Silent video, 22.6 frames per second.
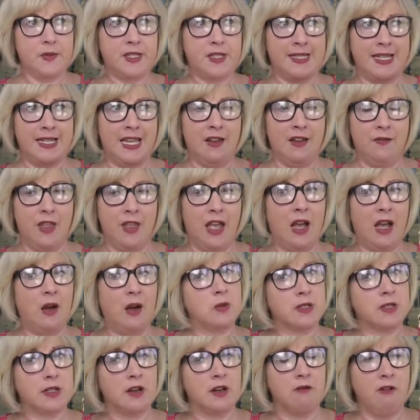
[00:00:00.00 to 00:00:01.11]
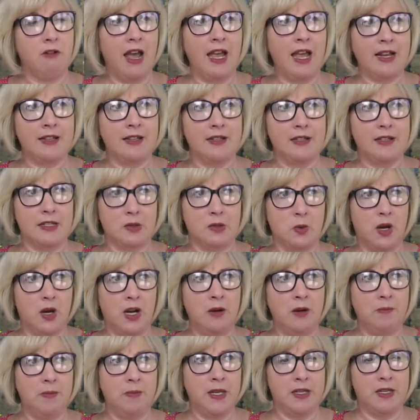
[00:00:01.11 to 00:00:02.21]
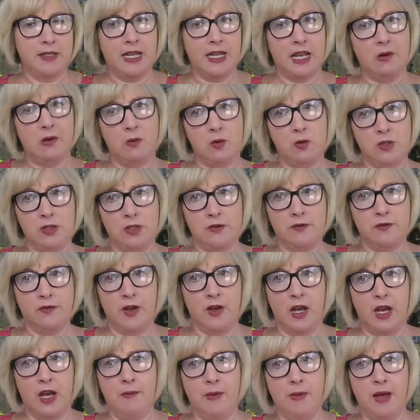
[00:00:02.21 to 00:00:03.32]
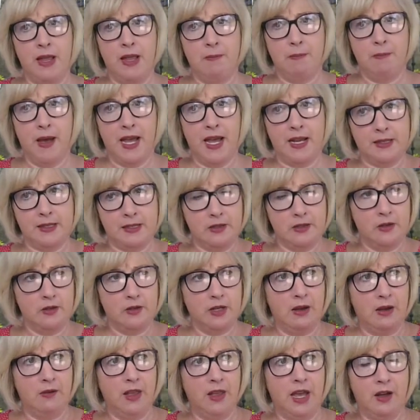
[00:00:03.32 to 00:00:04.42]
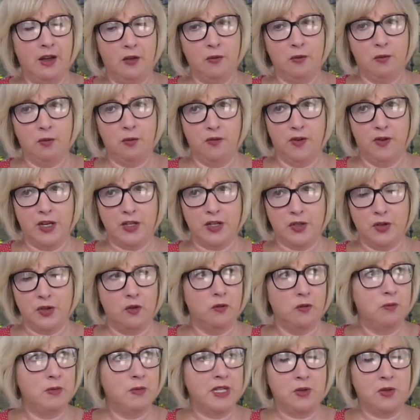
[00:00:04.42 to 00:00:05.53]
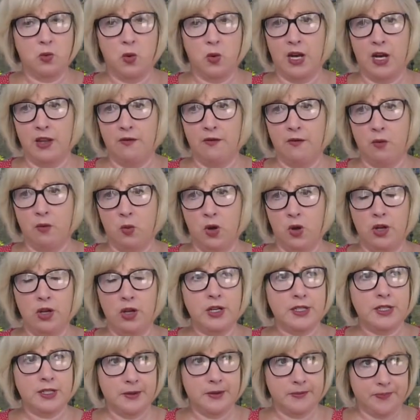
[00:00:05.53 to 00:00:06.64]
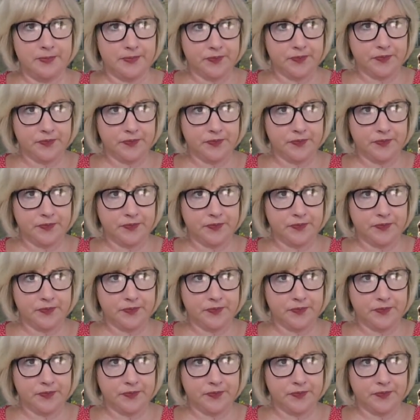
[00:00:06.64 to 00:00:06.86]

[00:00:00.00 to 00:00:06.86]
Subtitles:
to see if that was correct as well, because that would have impacted on how the health professional or midwife worked.